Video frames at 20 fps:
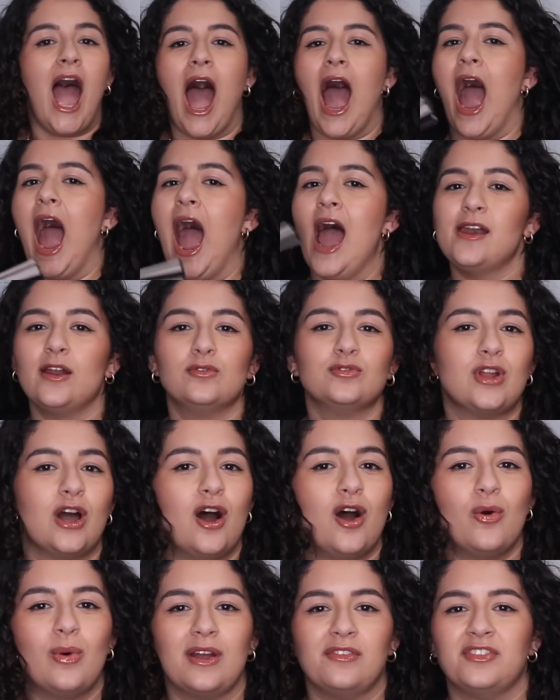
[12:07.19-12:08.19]
I don't
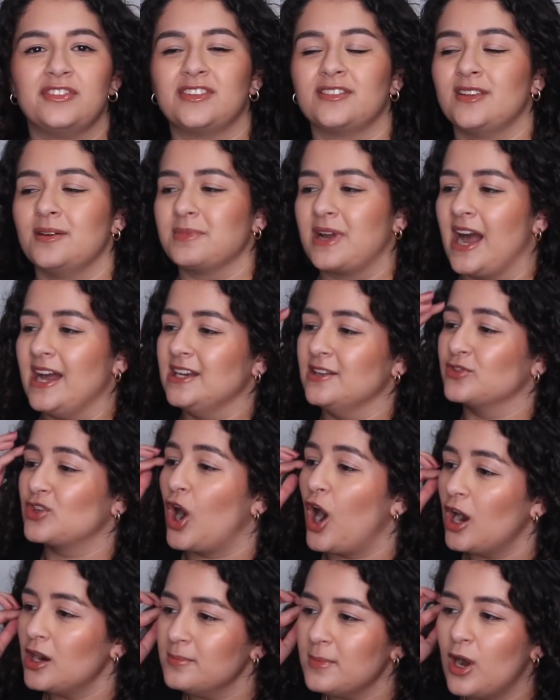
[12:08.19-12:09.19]
know if this is some kind of
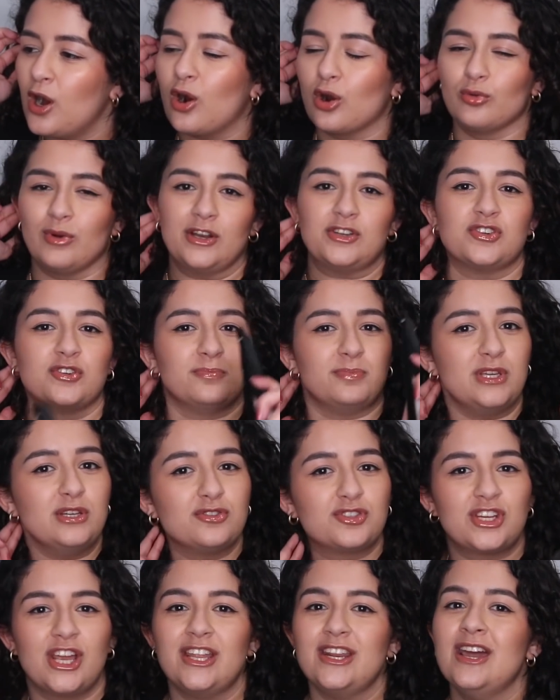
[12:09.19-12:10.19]
karma or
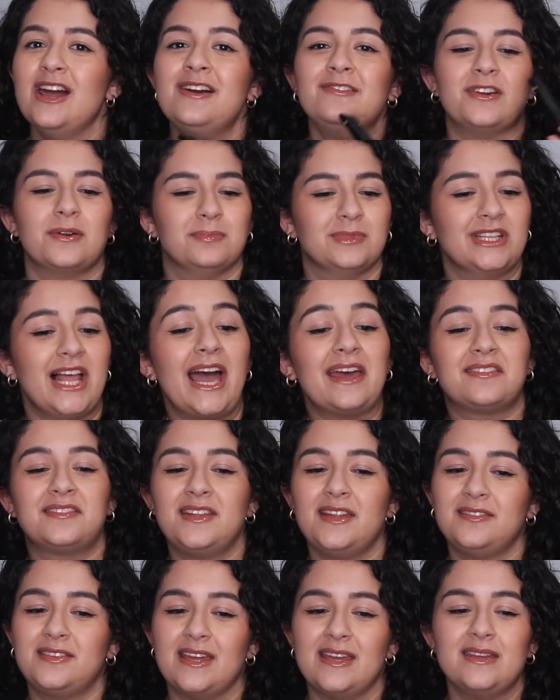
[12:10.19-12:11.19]
retribution from last
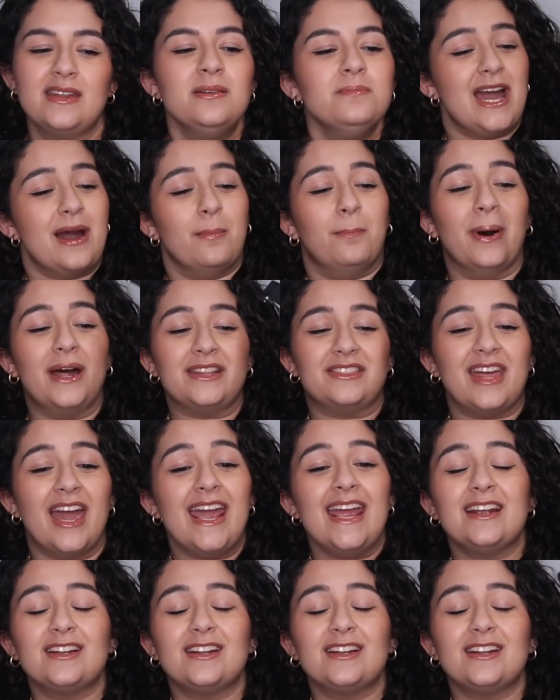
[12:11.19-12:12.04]
season, but